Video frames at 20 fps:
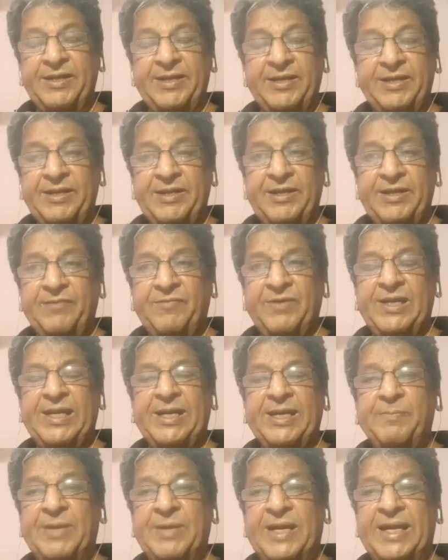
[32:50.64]
evil and
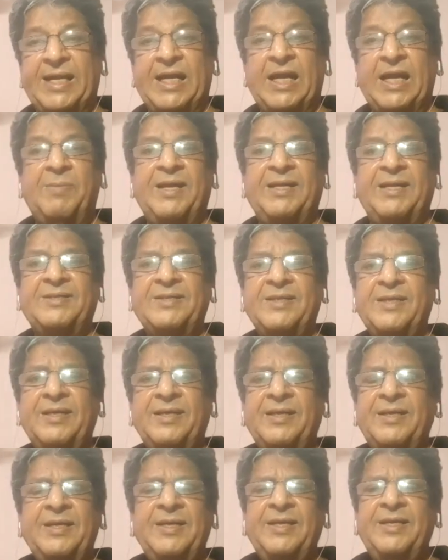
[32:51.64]
bad habits,
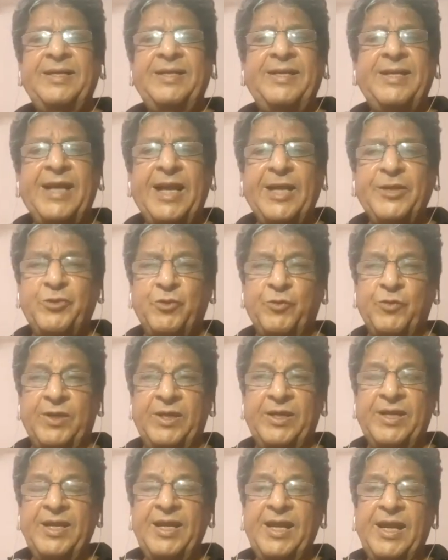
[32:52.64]

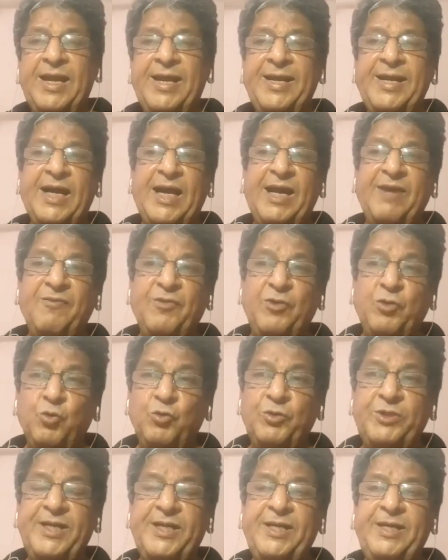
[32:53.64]
natural. And I have
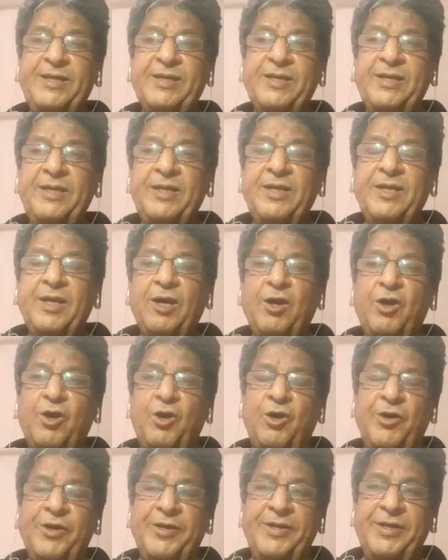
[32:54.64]
used it
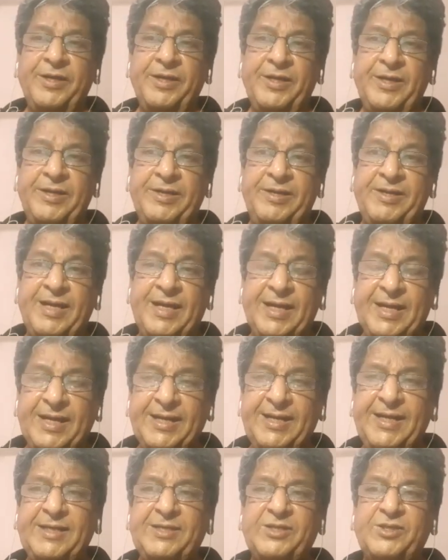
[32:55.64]
on drug
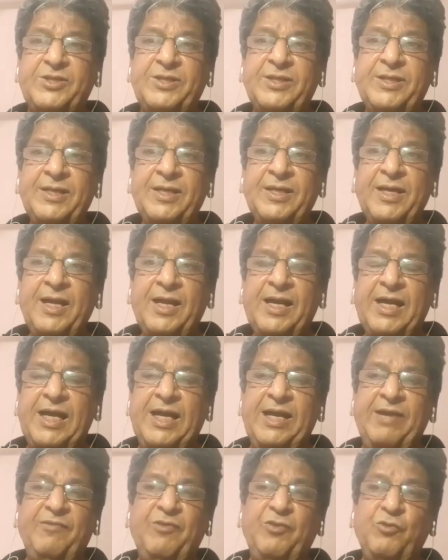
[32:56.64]
addicts, I
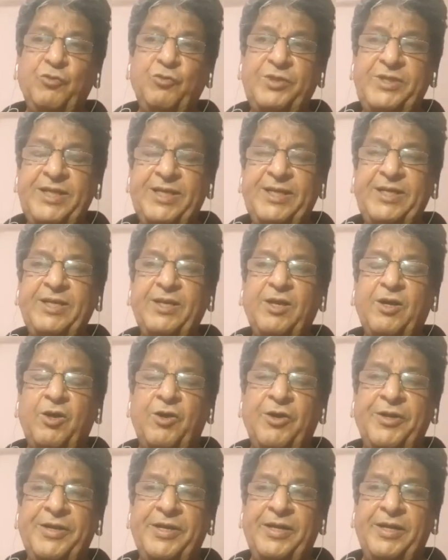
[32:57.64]
have used it
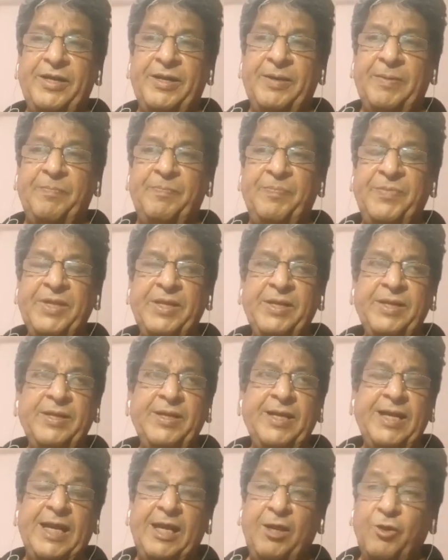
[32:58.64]
on
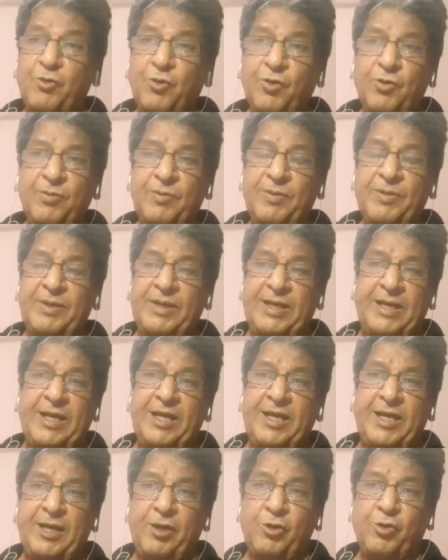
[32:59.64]

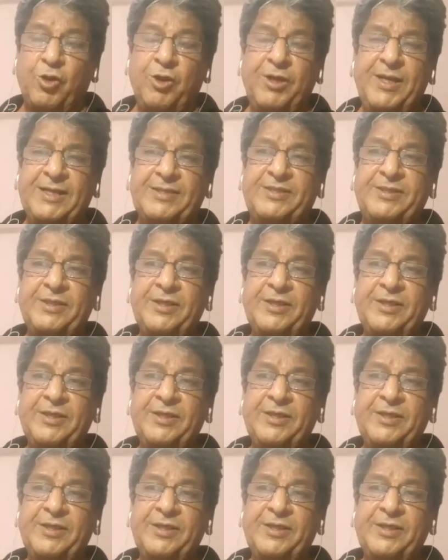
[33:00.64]
alcoholics